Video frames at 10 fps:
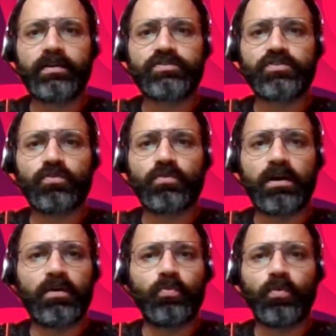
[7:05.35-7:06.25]

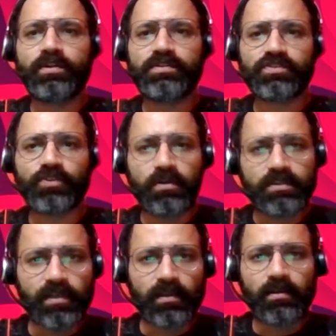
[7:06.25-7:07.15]
So, what is your
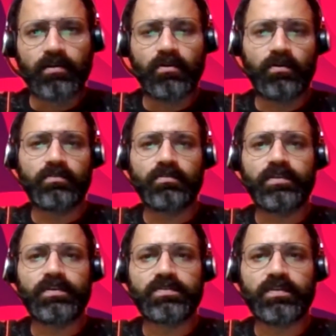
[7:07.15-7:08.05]
take on
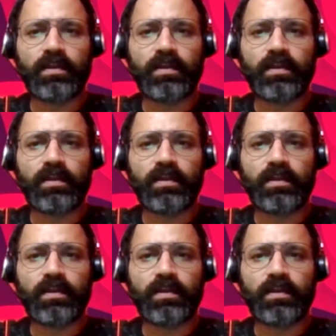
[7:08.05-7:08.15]
this?